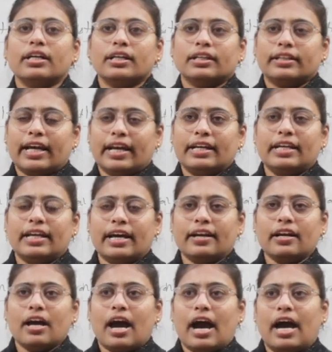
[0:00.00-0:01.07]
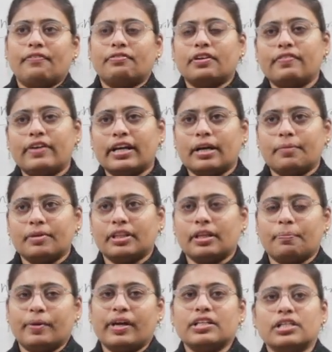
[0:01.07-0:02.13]
Then here, after welcoming the
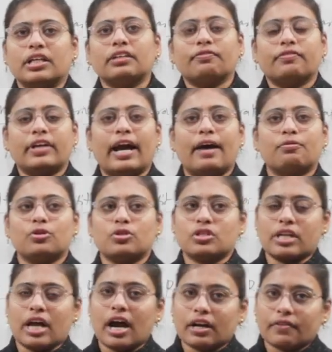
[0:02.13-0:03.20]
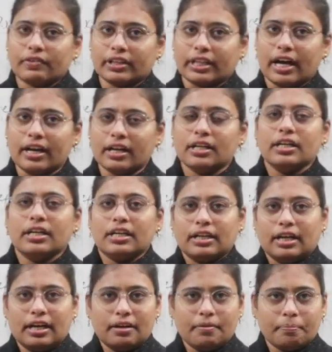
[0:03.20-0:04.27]
patient, we have to start with our
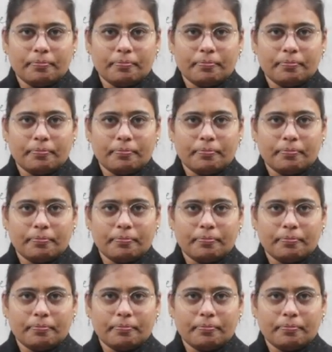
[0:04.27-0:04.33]
a